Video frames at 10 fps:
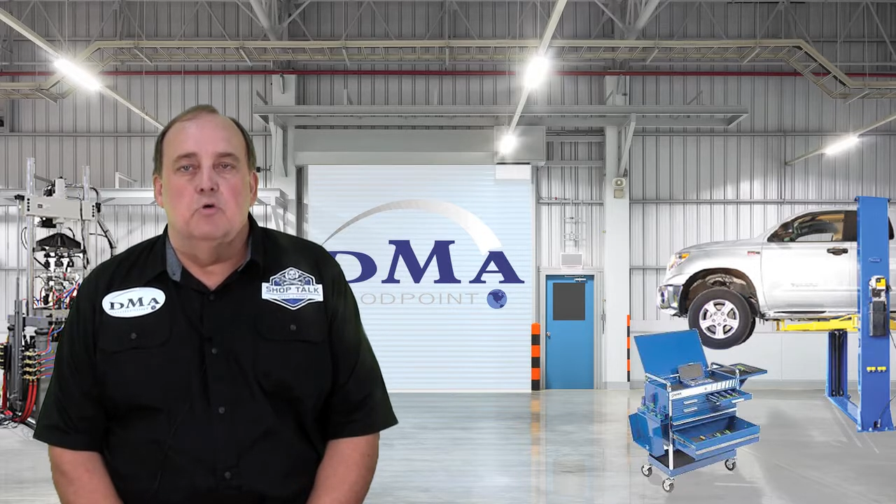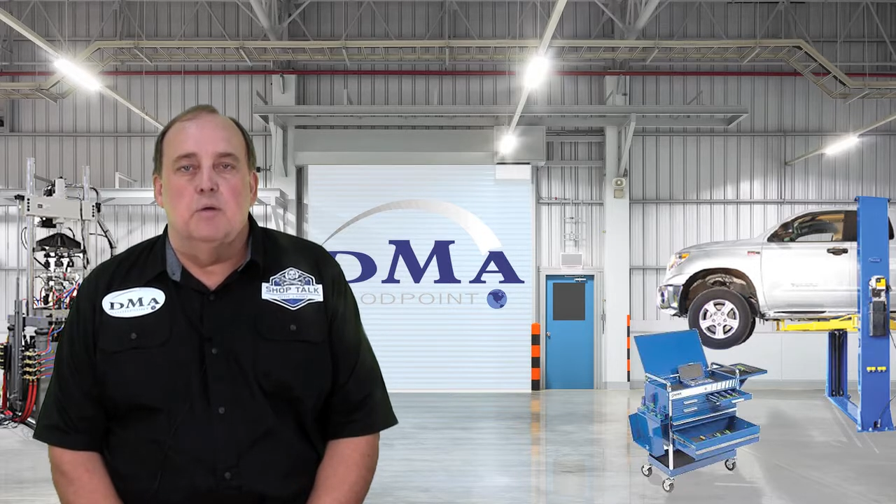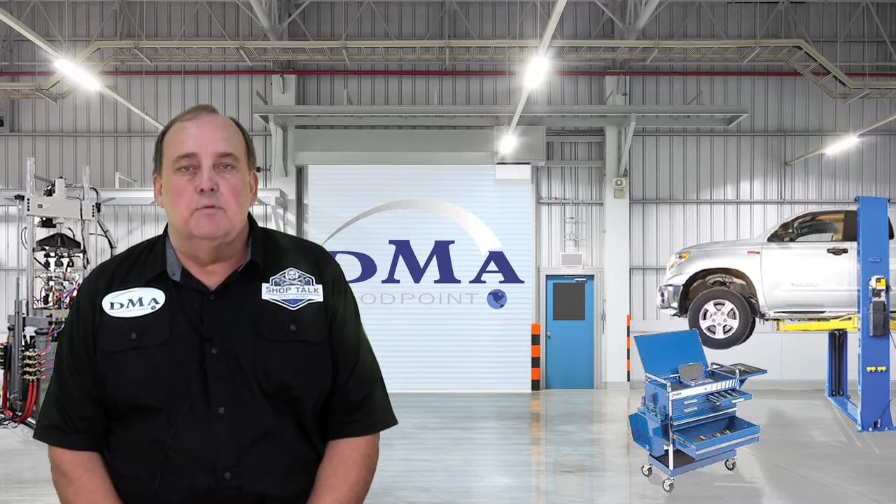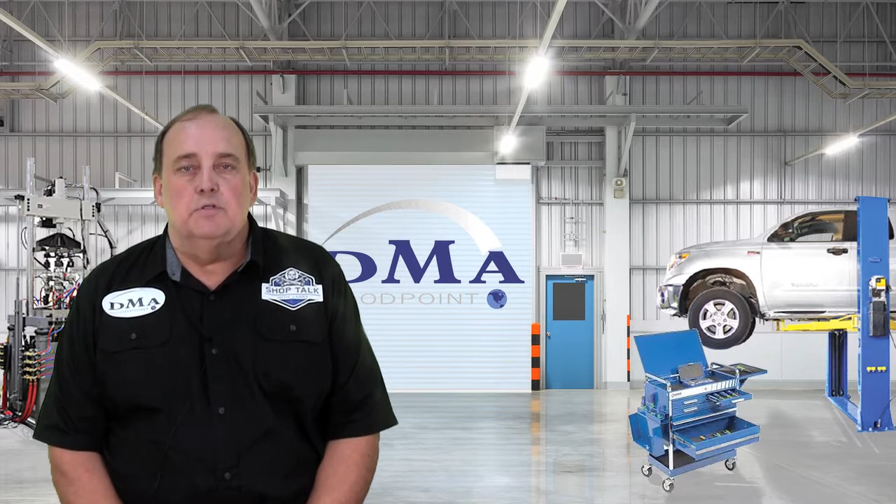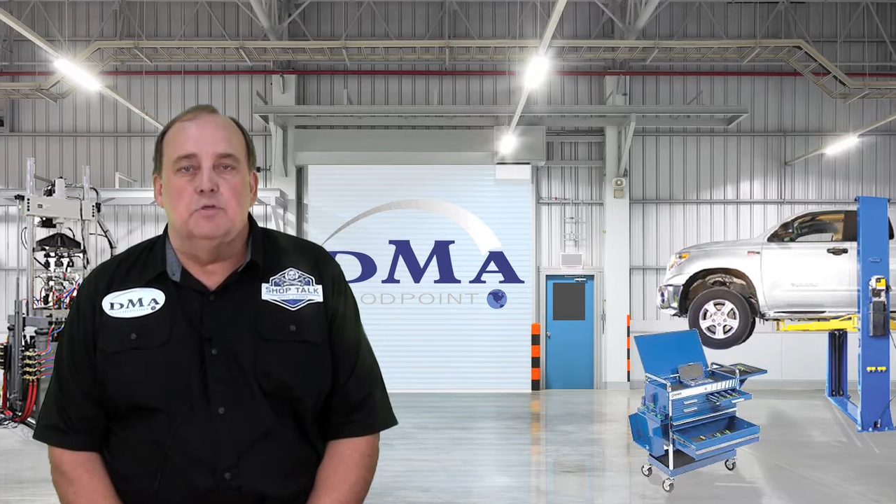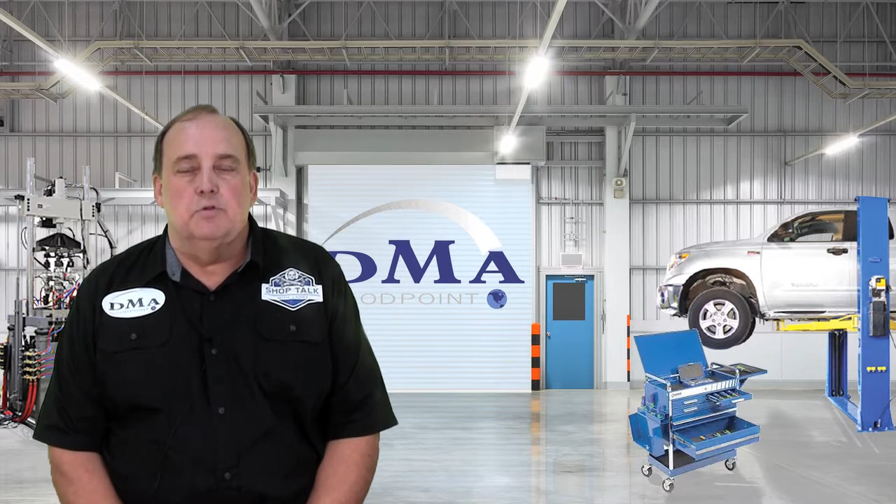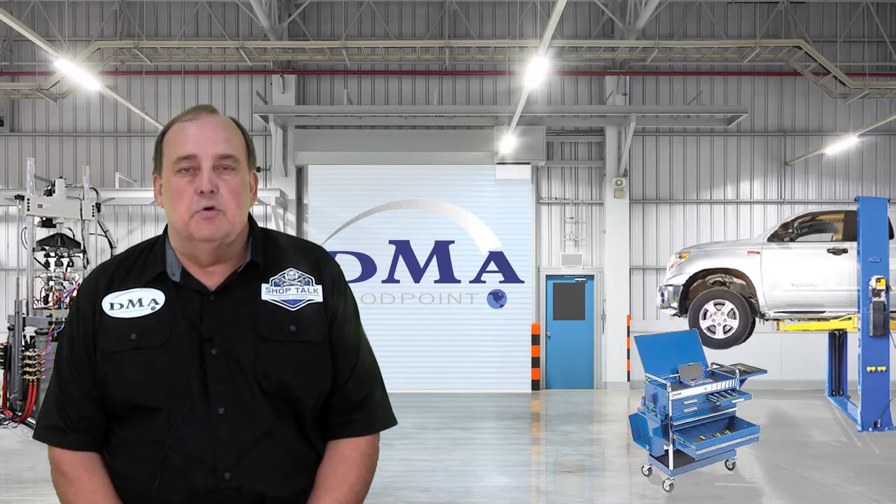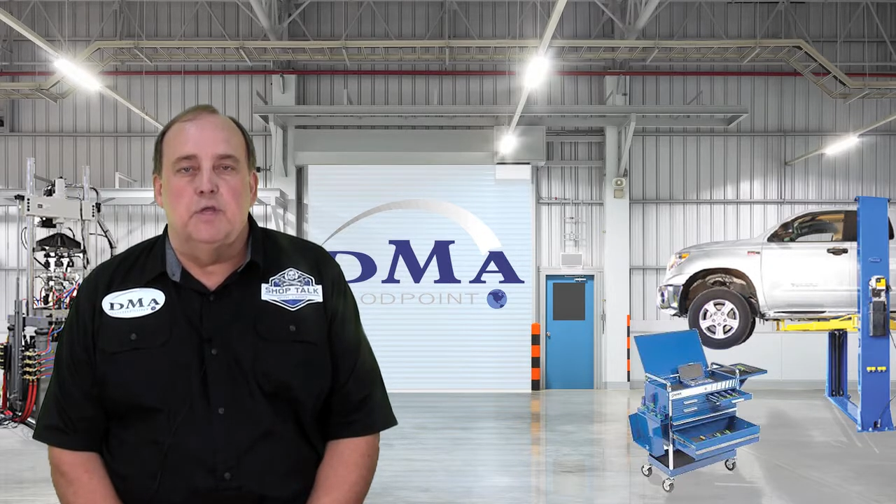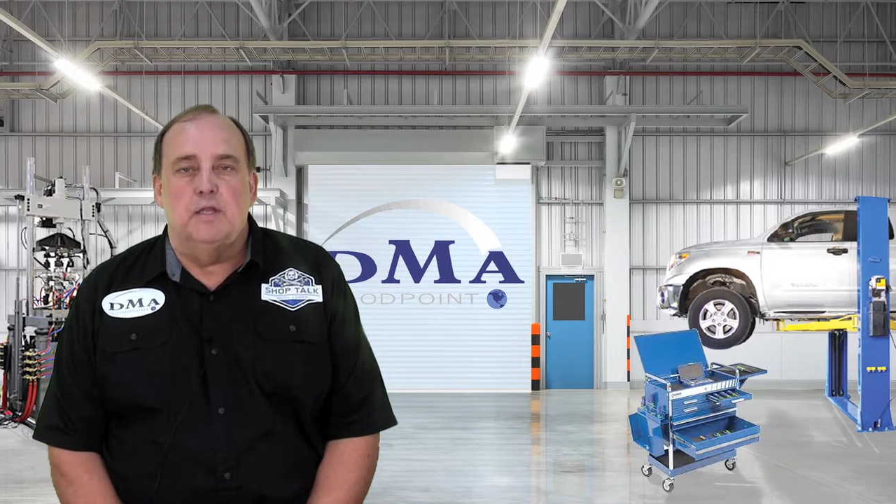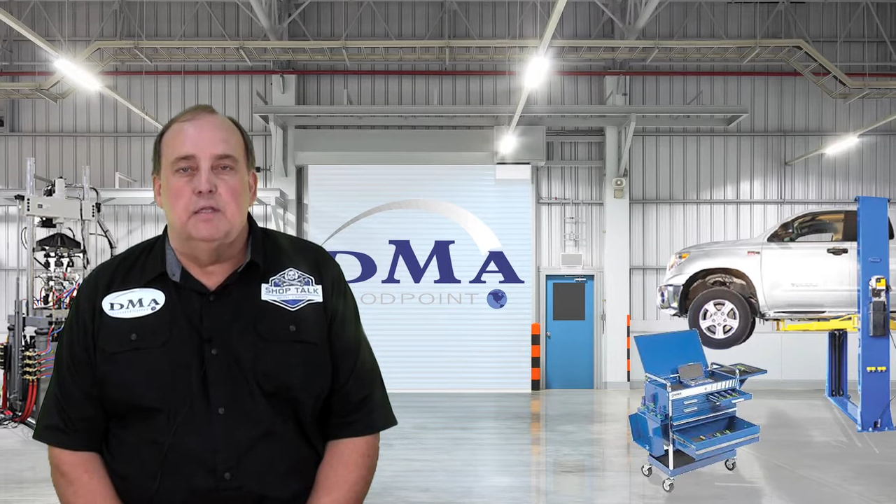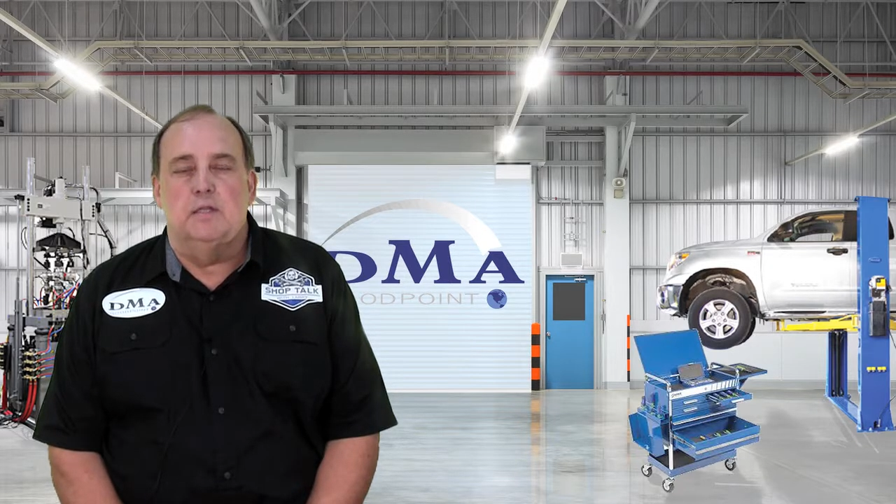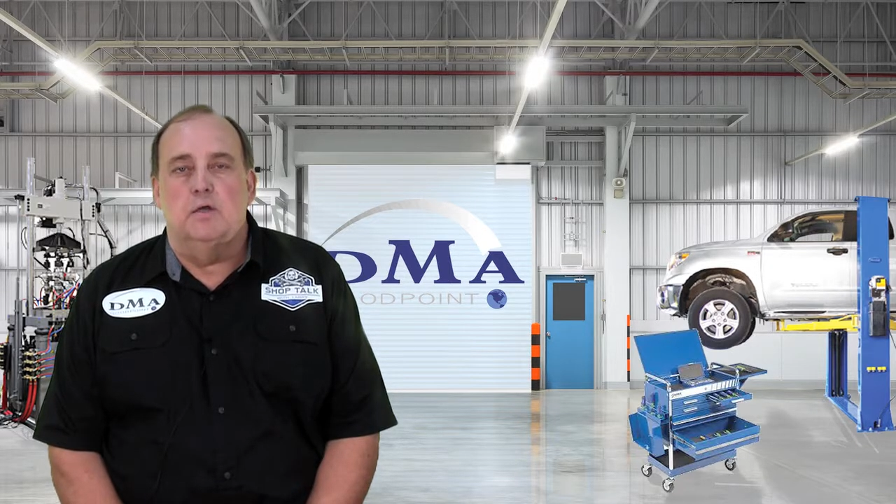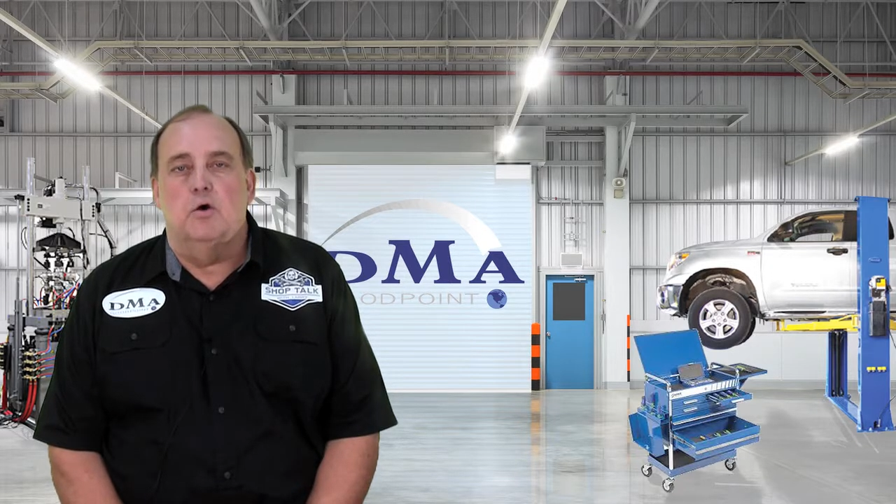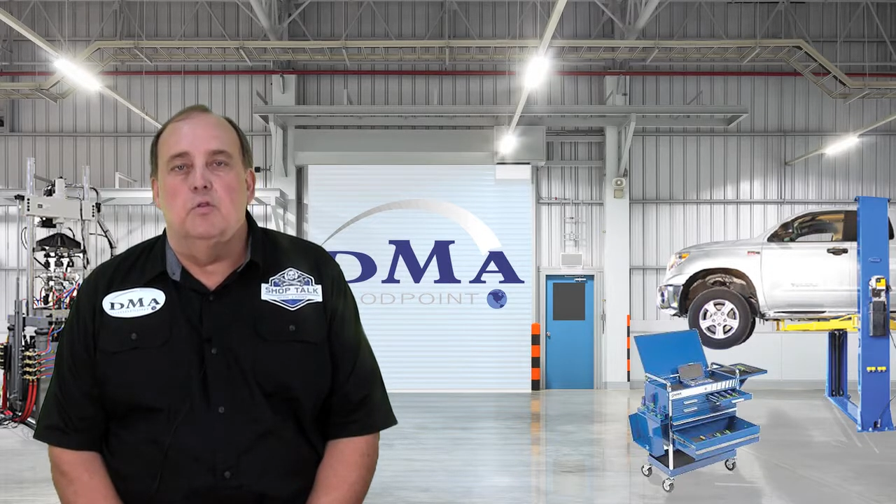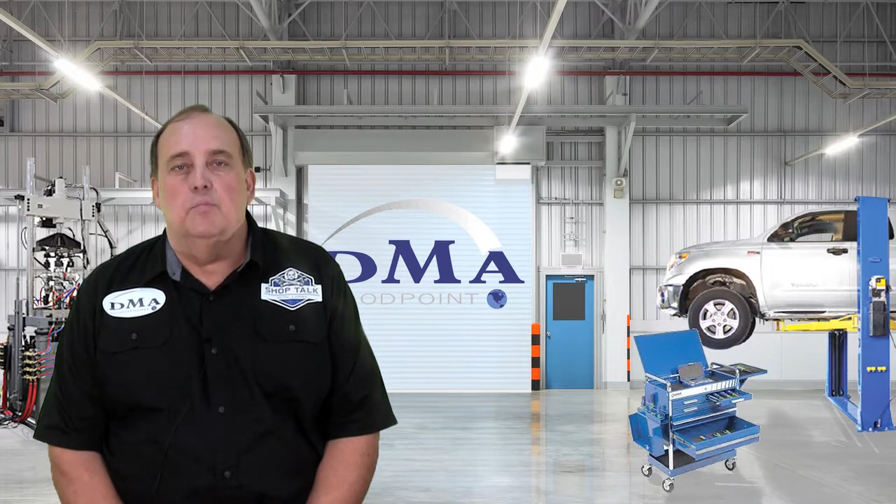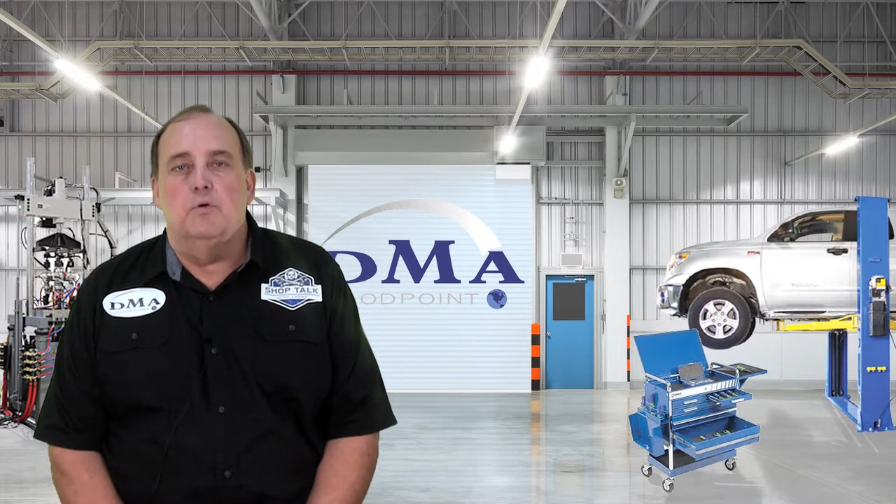Grommets are located in all